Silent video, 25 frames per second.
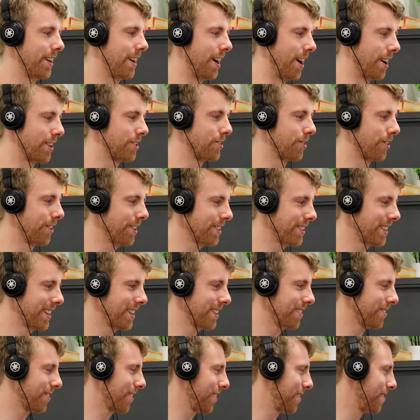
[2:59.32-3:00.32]
I saw a
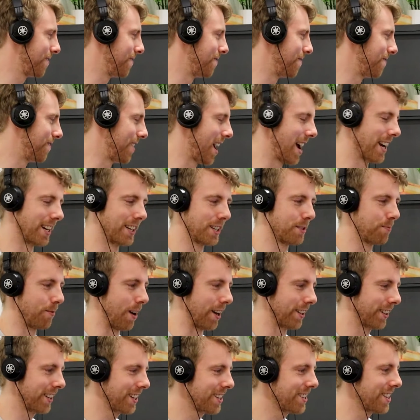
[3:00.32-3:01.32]
thing from Angus
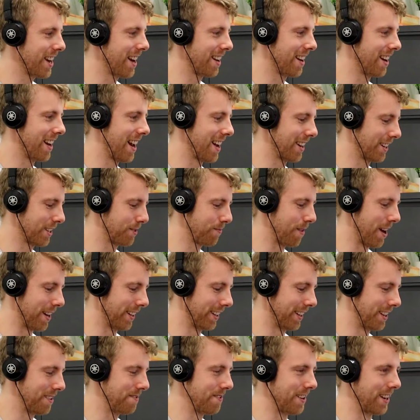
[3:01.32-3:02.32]
Bradley, shout out Angus
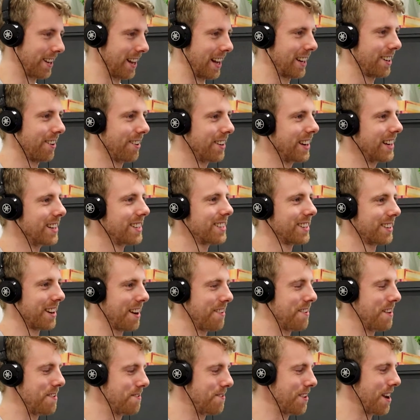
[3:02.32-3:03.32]
Bradley, but like on
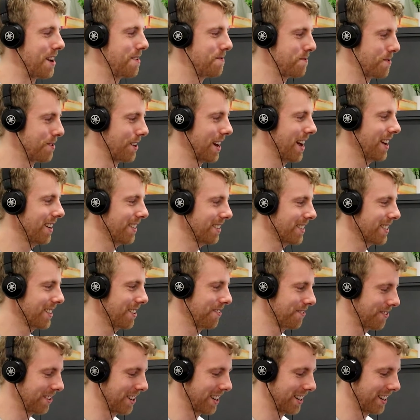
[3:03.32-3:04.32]
Instagram, he put out
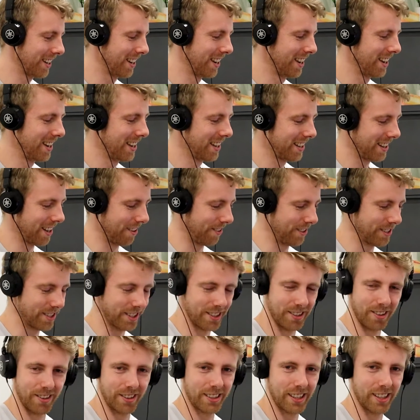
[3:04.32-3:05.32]
something that was
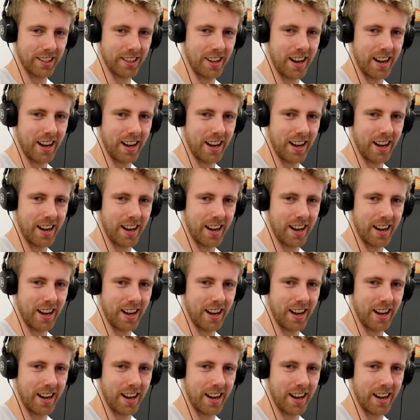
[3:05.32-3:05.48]
along the